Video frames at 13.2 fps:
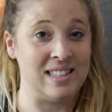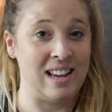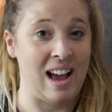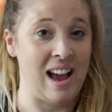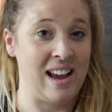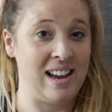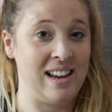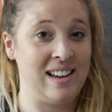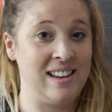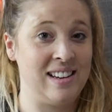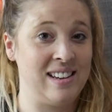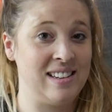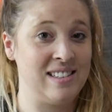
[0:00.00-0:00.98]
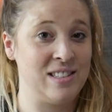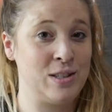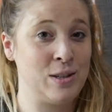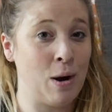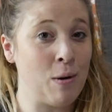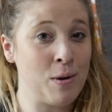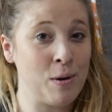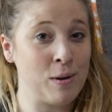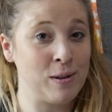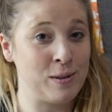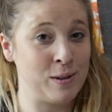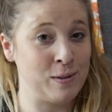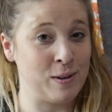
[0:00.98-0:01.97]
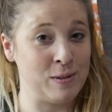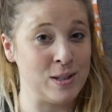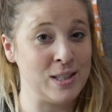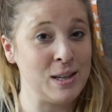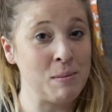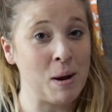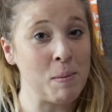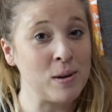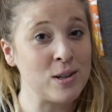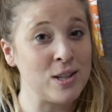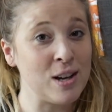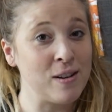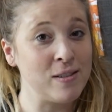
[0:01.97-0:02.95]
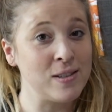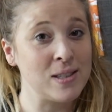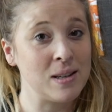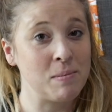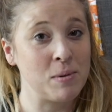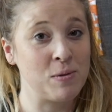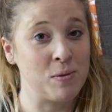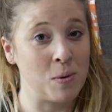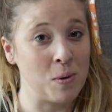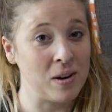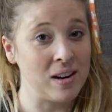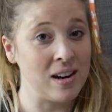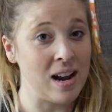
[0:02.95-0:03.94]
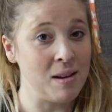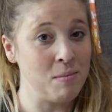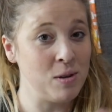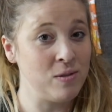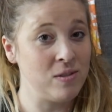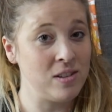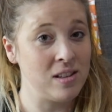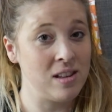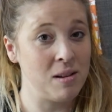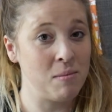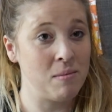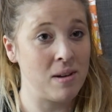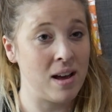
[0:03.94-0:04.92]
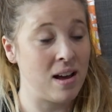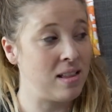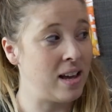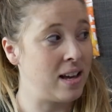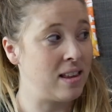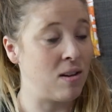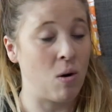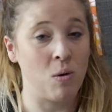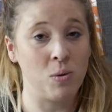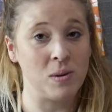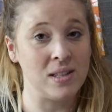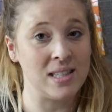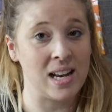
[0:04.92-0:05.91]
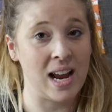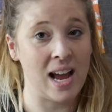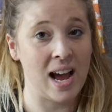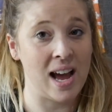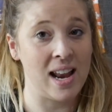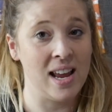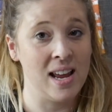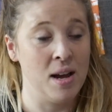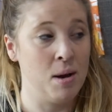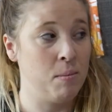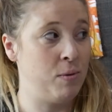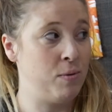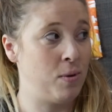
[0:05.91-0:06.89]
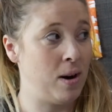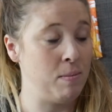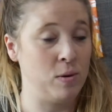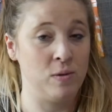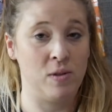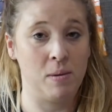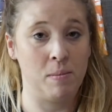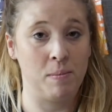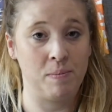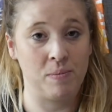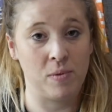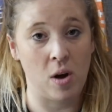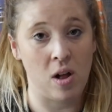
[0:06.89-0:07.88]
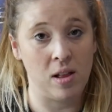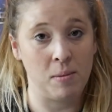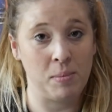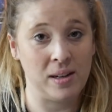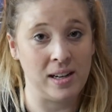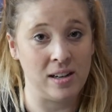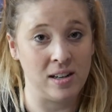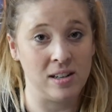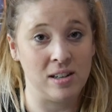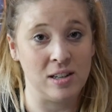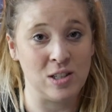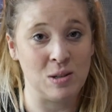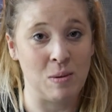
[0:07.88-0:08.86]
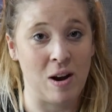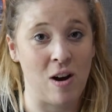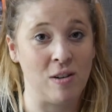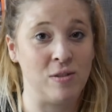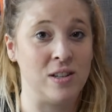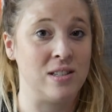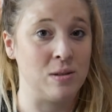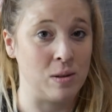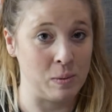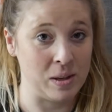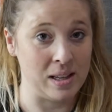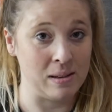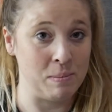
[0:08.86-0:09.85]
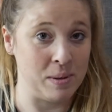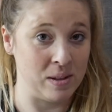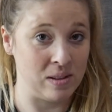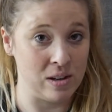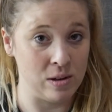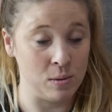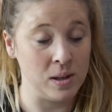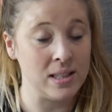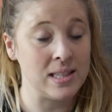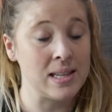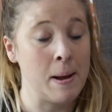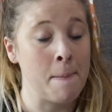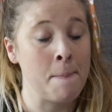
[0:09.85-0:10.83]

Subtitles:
I don't know if you've ever seen my bookshelves before I moved them, like the old ones that I had, before I moved them all up here into my office so that we could build the new ones.